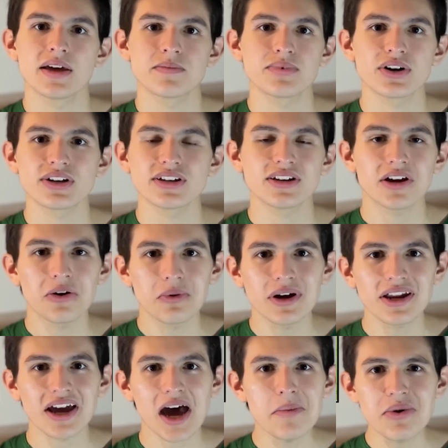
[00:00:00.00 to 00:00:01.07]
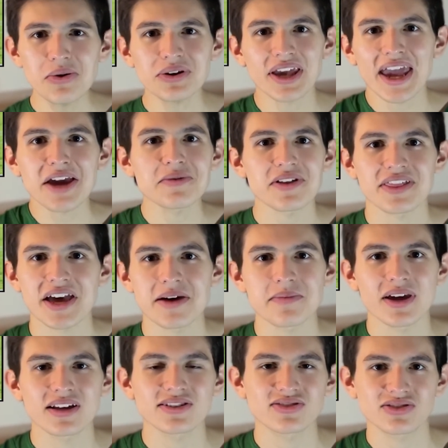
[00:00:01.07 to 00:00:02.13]
But you know what? I'm okay with that,
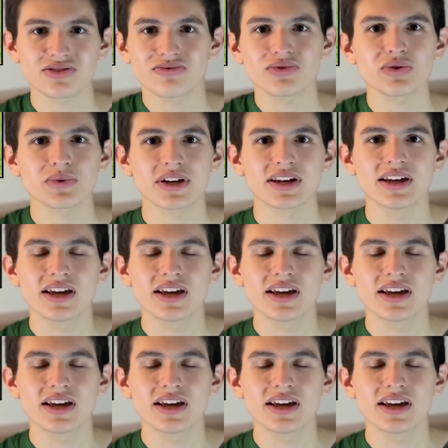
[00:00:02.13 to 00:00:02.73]
man. Screw it.